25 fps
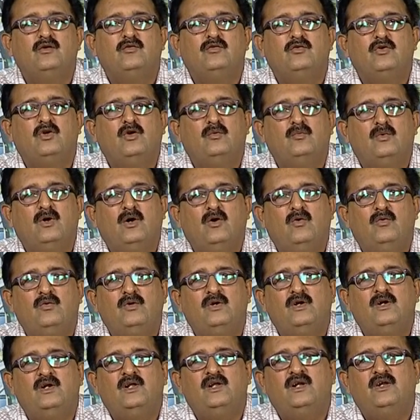from
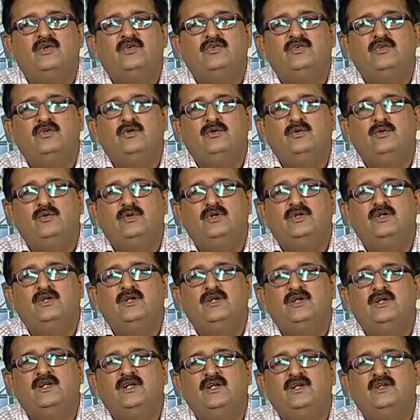outer direction to
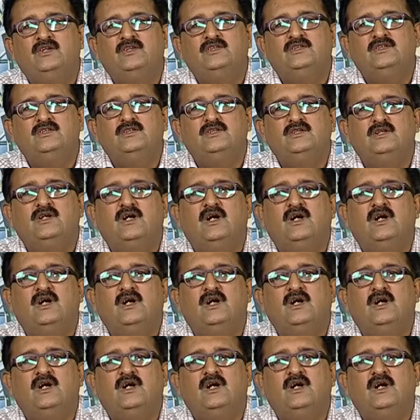inner direction